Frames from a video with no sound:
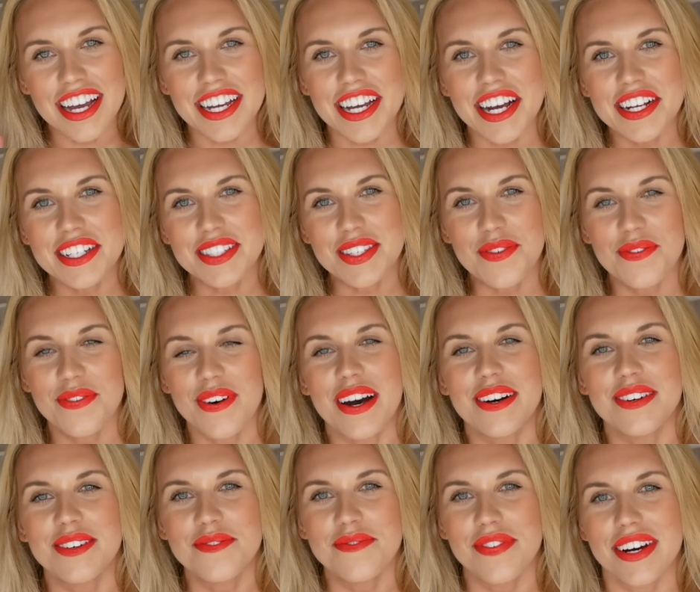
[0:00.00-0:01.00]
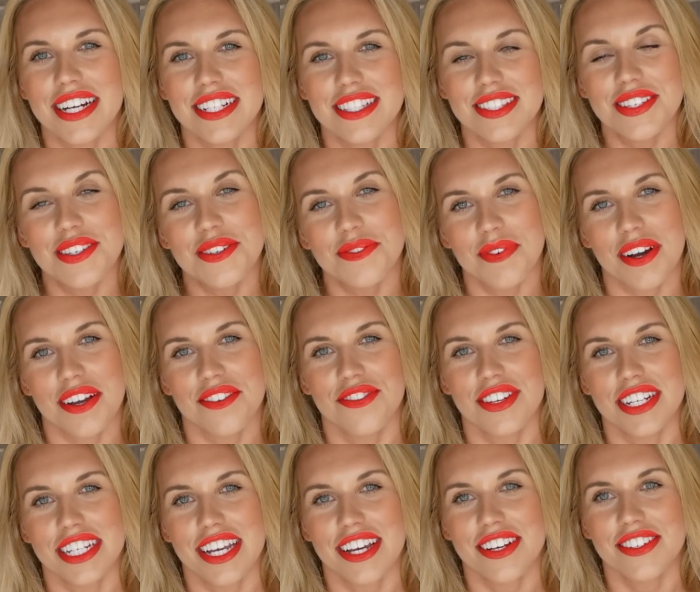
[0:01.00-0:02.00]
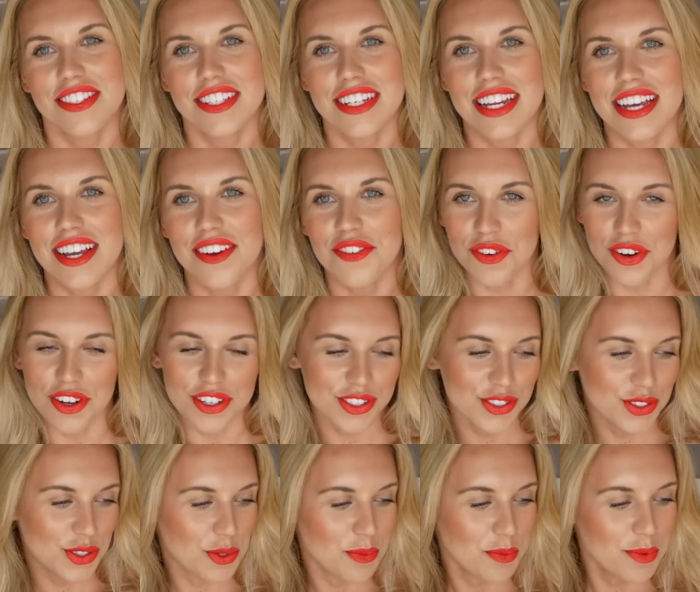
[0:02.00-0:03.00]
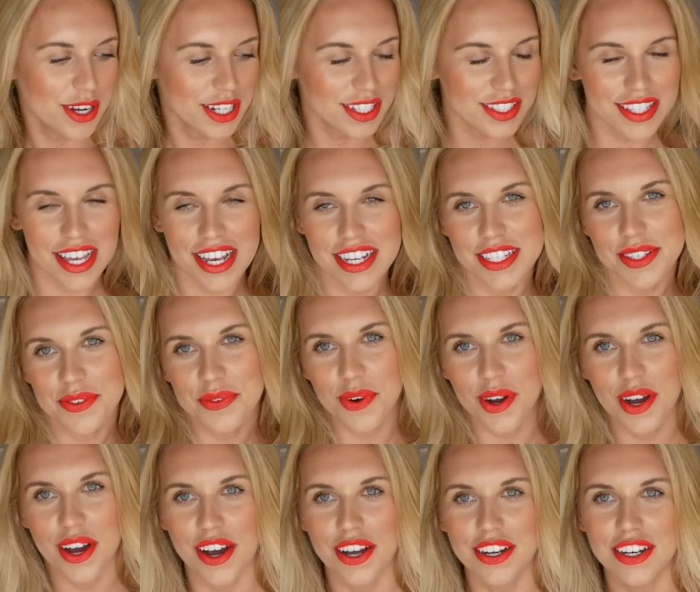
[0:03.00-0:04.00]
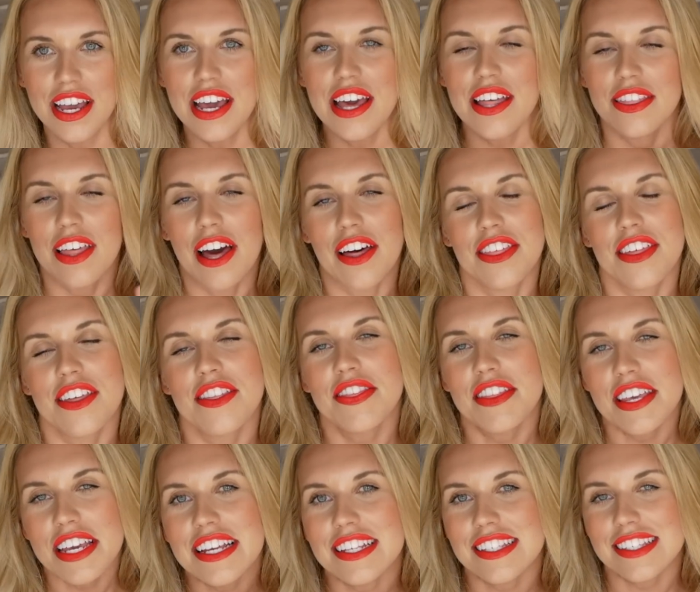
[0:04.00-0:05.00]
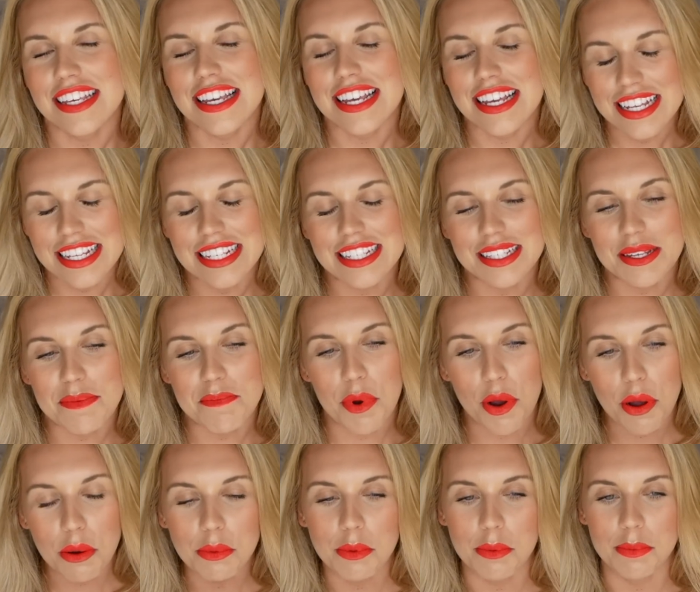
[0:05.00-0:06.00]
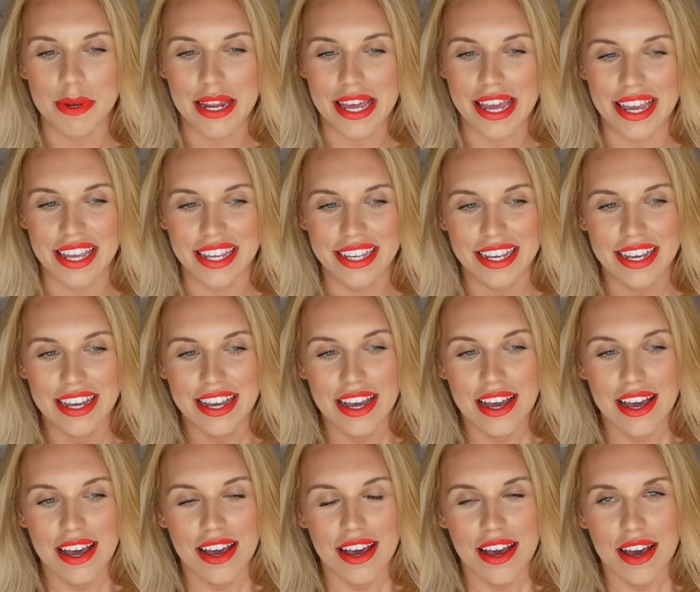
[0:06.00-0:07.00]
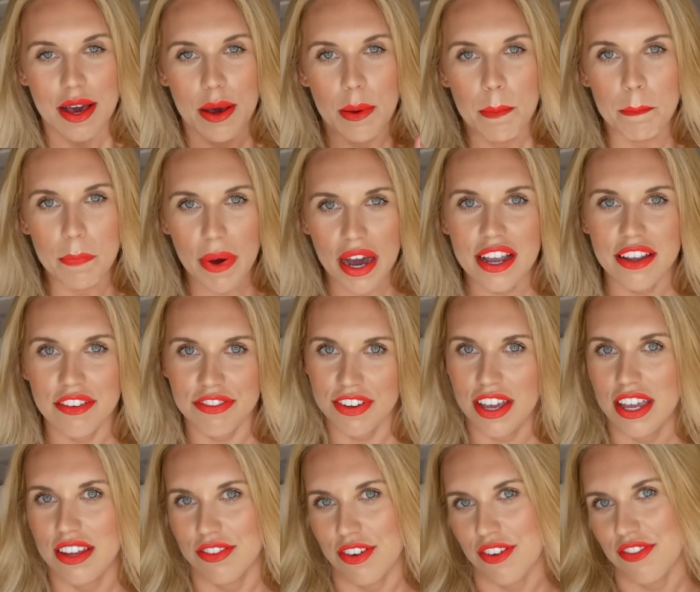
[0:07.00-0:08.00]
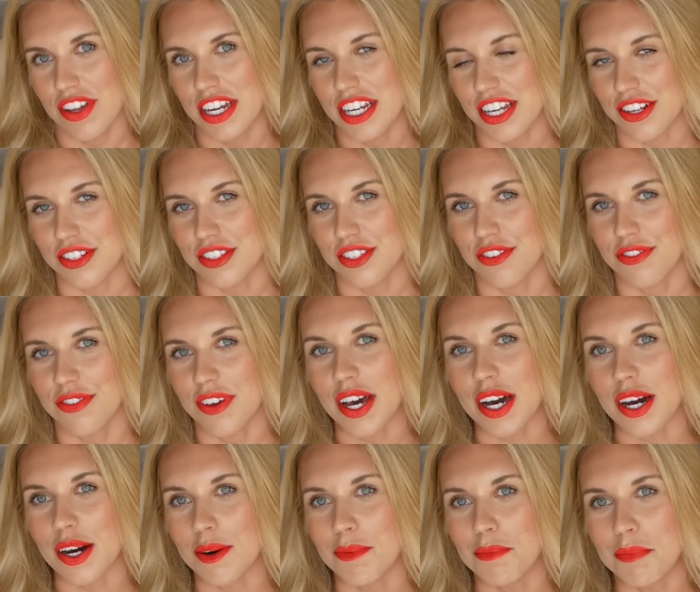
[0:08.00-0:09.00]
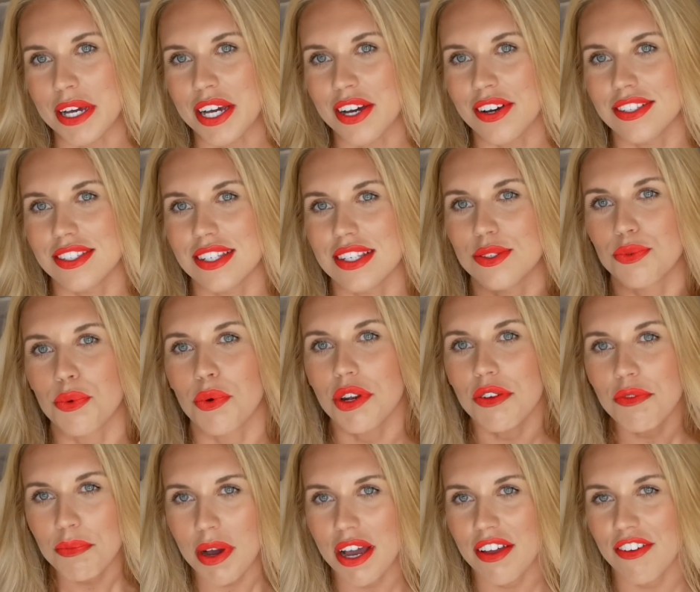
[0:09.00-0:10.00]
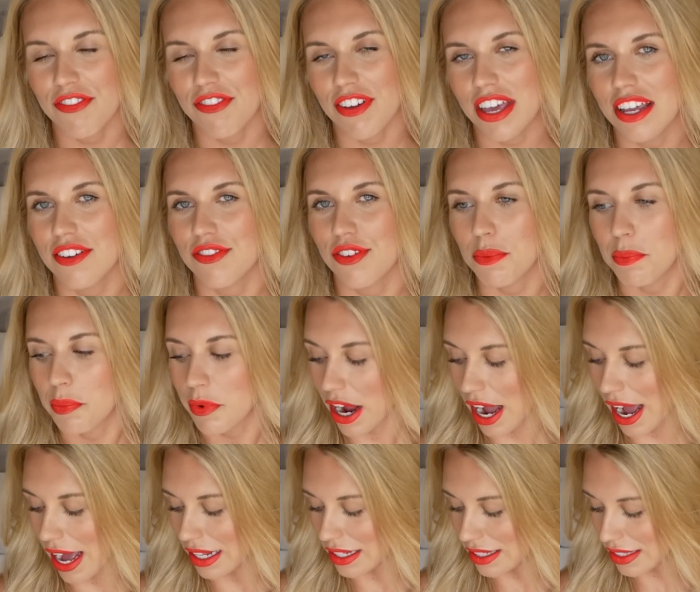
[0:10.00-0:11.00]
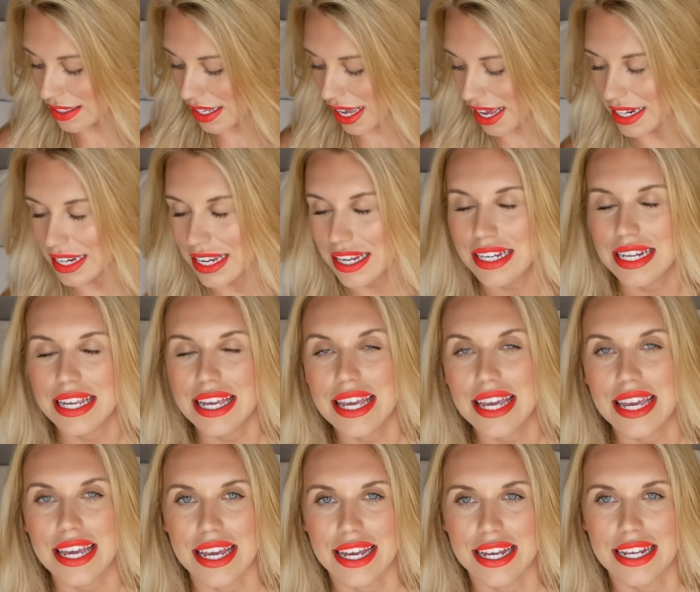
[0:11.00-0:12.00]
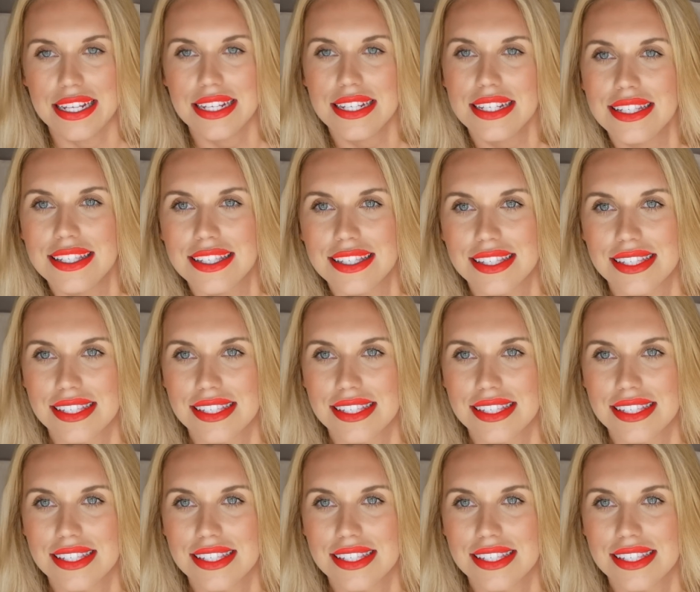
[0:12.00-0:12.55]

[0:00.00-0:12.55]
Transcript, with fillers: Hi guys, welcome back to my video. Today I've got a super exciting one. I think this is probably my favourite video to film because it's one of my favourite brands and it is